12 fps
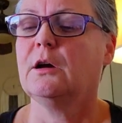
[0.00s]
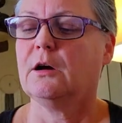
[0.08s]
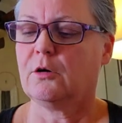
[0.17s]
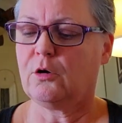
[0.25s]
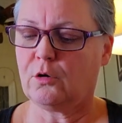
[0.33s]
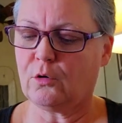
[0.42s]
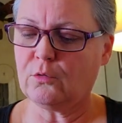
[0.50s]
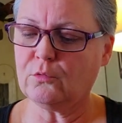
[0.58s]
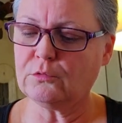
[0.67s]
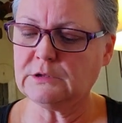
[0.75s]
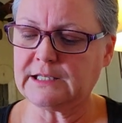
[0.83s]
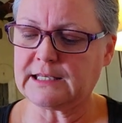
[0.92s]

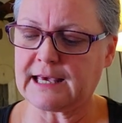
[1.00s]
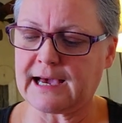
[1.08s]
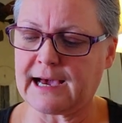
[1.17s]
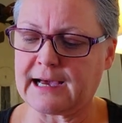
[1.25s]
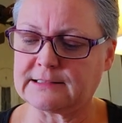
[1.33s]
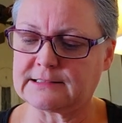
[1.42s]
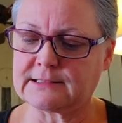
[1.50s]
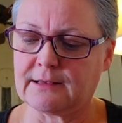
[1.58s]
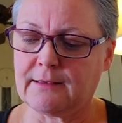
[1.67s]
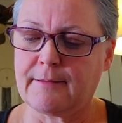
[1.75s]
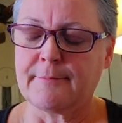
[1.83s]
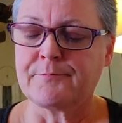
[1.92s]
Holy cats.
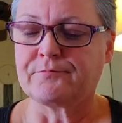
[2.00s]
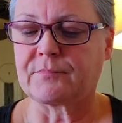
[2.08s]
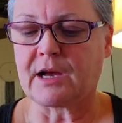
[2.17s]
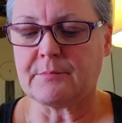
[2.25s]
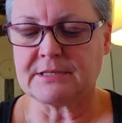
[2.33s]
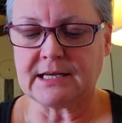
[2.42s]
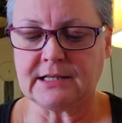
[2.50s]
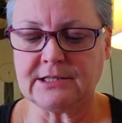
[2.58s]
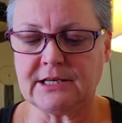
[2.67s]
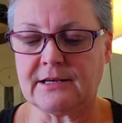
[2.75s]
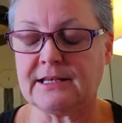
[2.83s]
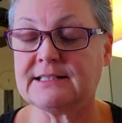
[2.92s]
I'm
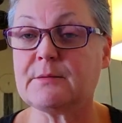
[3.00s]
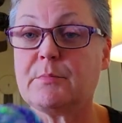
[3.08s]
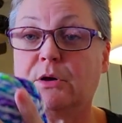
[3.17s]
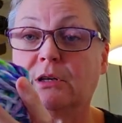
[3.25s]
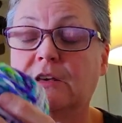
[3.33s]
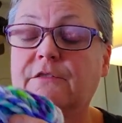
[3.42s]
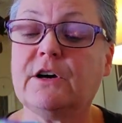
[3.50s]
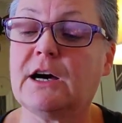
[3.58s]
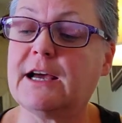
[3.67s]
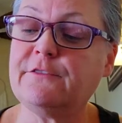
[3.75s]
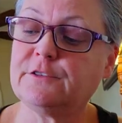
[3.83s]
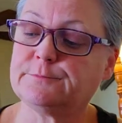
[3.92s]
telling you, it's a bulky
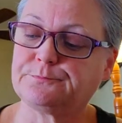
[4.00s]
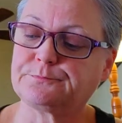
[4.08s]
five.